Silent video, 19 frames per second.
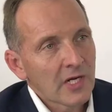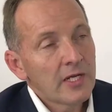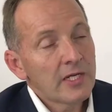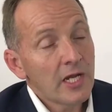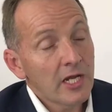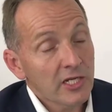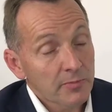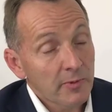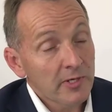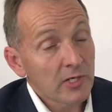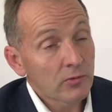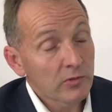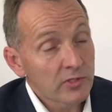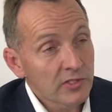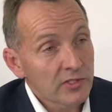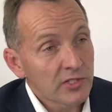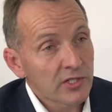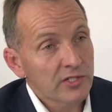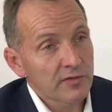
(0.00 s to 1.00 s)
Yeah, it's been a good
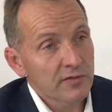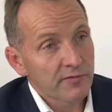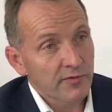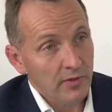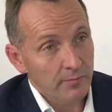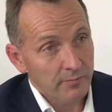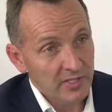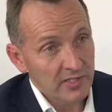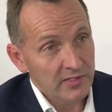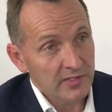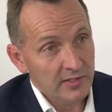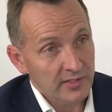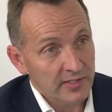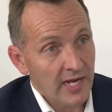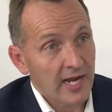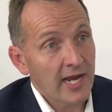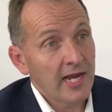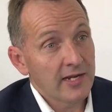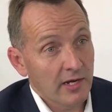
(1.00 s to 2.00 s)
decision for the business
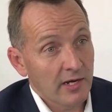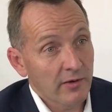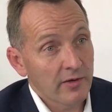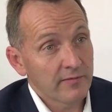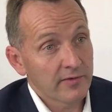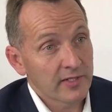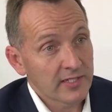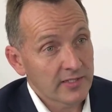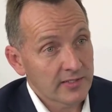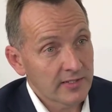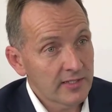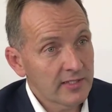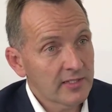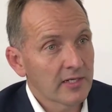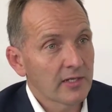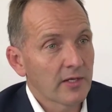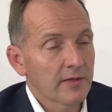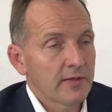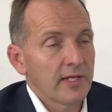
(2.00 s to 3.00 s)
and our investors,
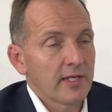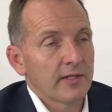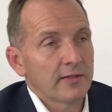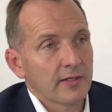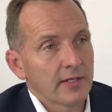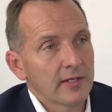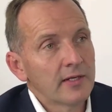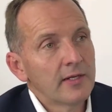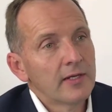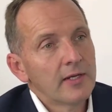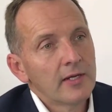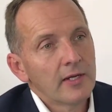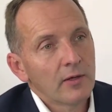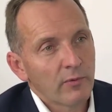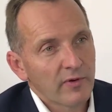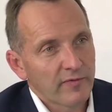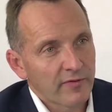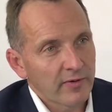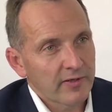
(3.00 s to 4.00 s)
and I think that
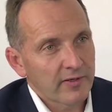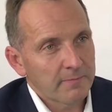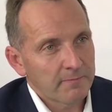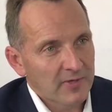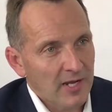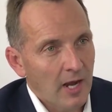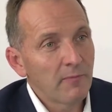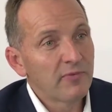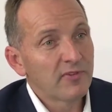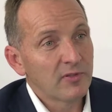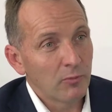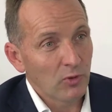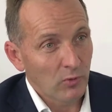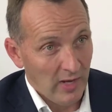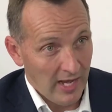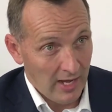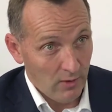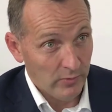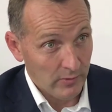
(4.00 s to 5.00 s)
we're very comfortable
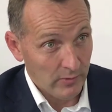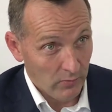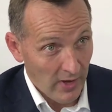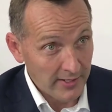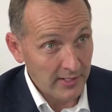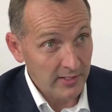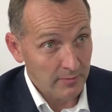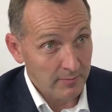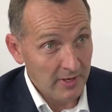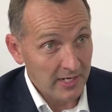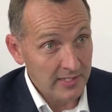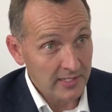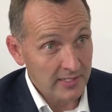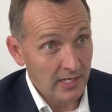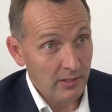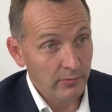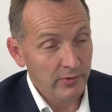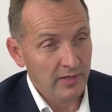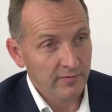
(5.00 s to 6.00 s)
how we're running the money
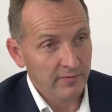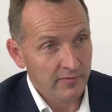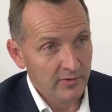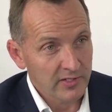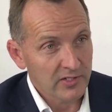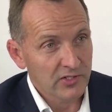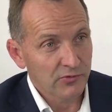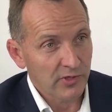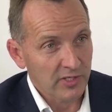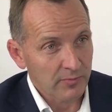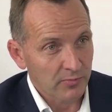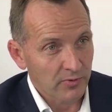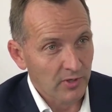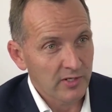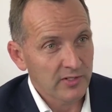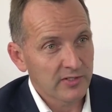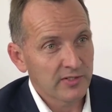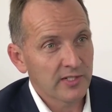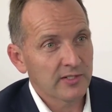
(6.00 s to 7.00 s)
now. We have a very strict
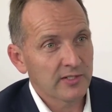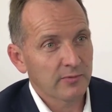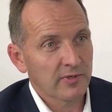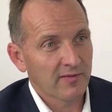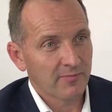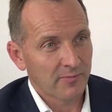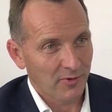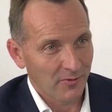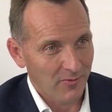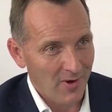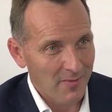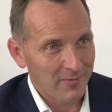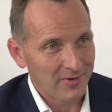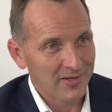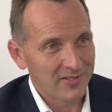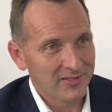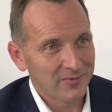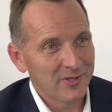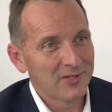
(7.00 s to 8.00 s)
process, we have
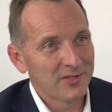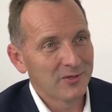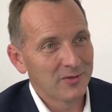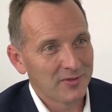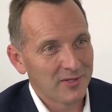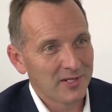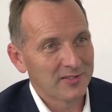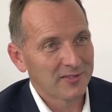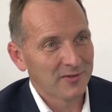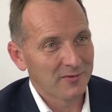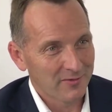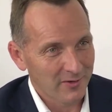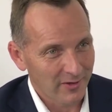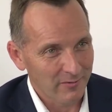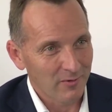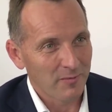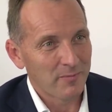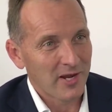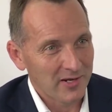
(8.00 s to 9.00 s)
parameters, and we do things on a very
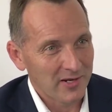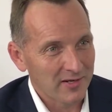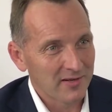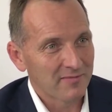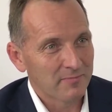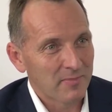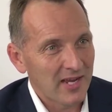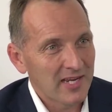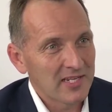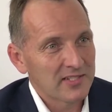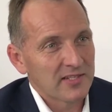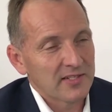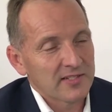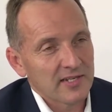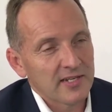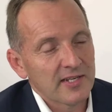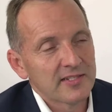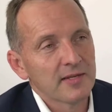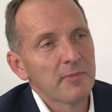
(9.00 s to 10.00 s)
repetitive basis,
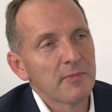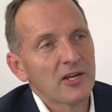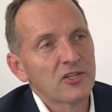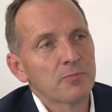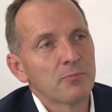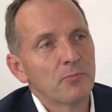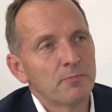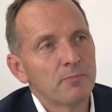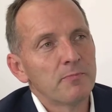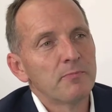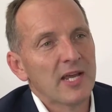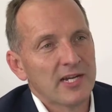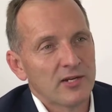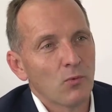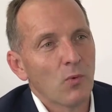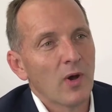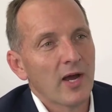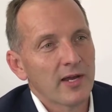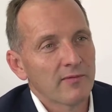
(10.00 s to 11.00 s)
and it's a much better
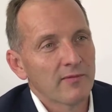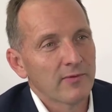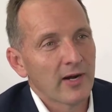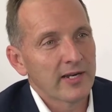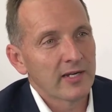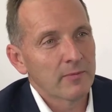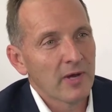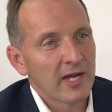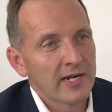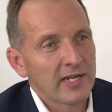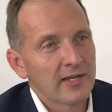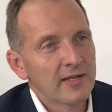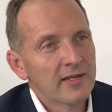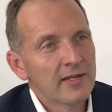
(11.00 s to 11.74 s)
way of running money.